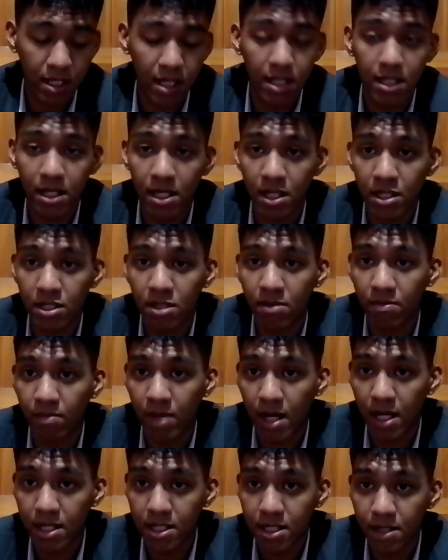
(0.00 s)
killing
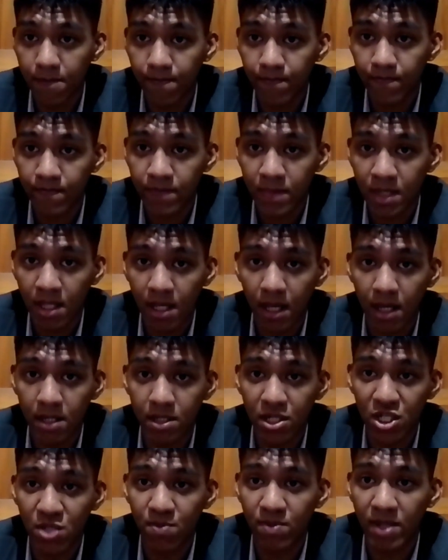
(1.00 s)
somebody and
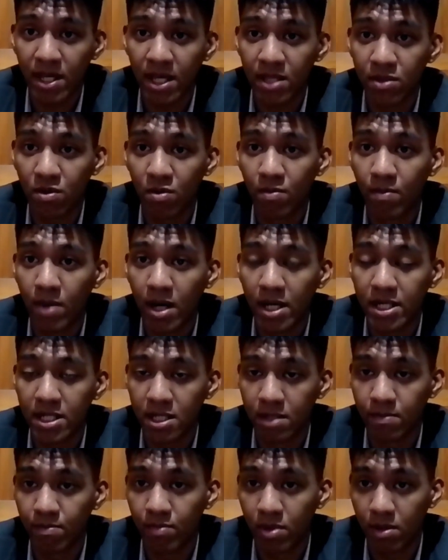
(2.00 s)
displaying their body
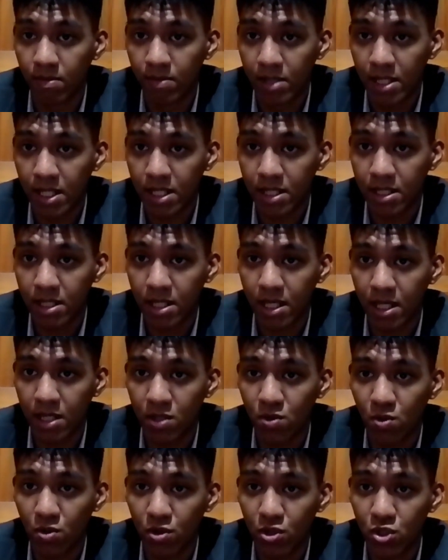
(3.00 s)
in public
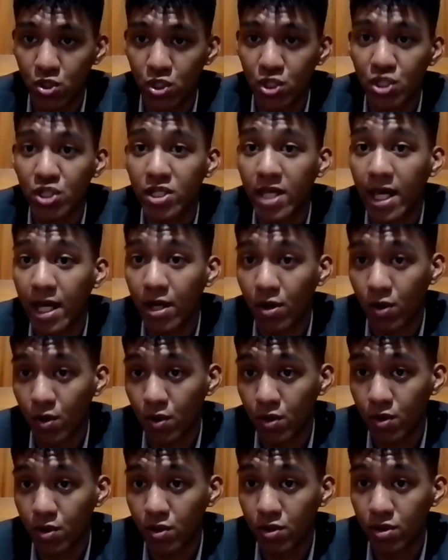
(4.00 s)
in order to
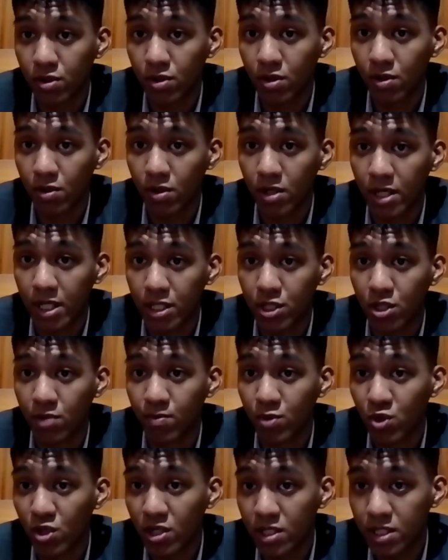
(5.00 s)
scare his
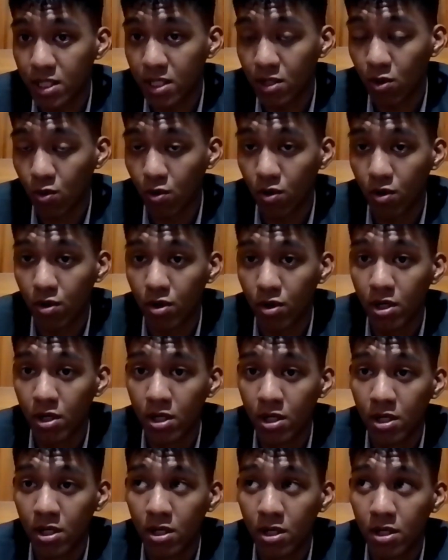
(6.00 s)
community or
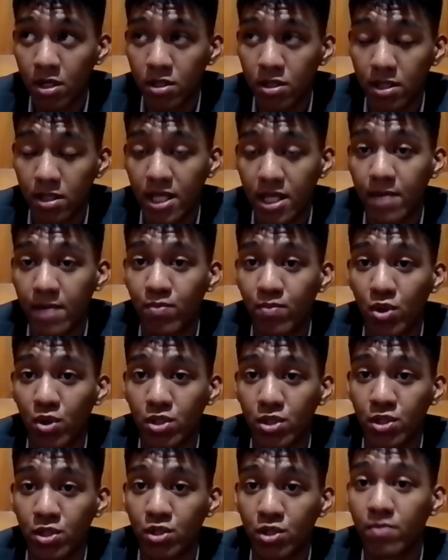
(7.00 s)
the dead
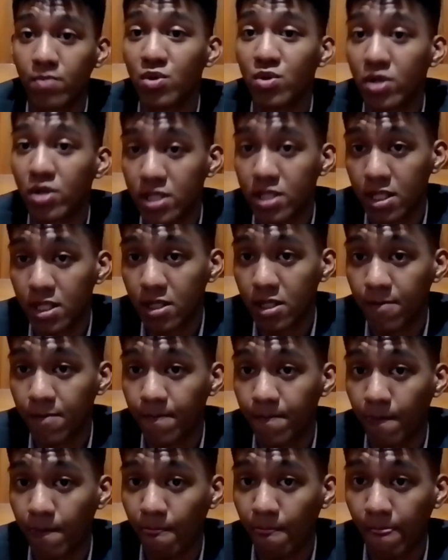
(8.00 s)
person's community.
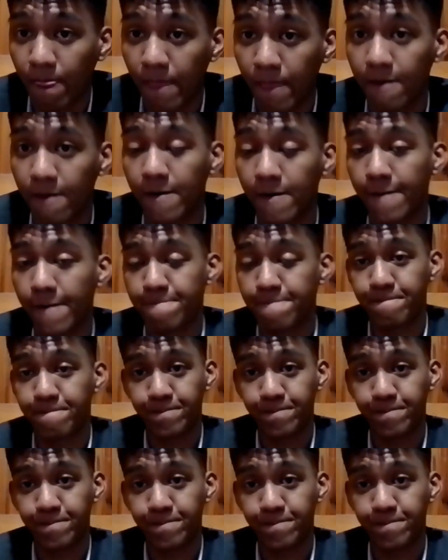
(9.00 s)
Right?